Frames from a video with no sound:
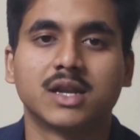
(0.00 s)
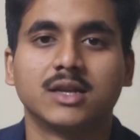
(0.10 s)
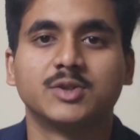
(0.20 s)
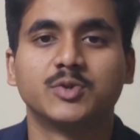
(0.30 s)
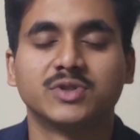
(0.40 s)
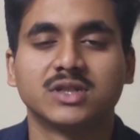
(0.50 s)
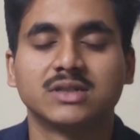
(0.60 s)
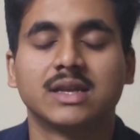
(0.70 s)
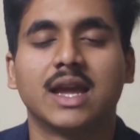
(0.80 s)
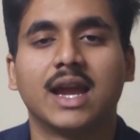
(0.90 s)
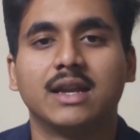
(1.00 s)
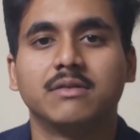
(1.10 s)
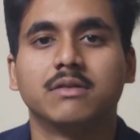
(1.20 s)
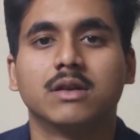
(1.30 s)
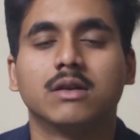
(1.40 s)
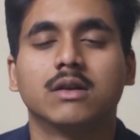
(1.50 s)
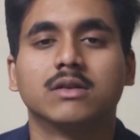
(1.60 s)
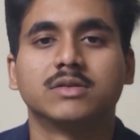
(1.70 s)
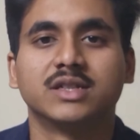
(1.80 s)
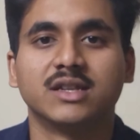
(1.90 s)
transducers and
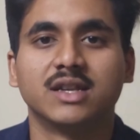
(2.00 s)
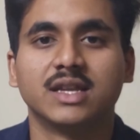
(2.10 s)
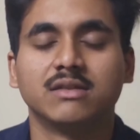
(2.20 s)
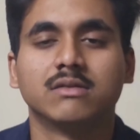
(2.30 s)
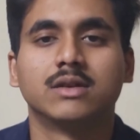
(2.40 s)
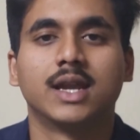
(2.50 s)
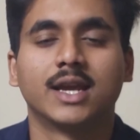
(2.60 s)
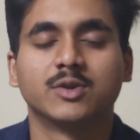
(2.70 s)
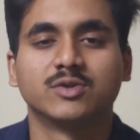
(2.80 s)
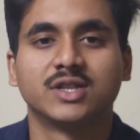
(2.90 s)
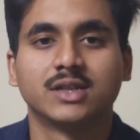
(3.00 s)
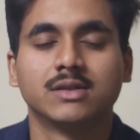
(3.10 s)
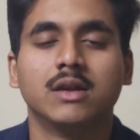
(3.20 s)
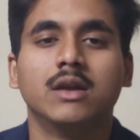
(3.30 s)
Schlieren diagnostics,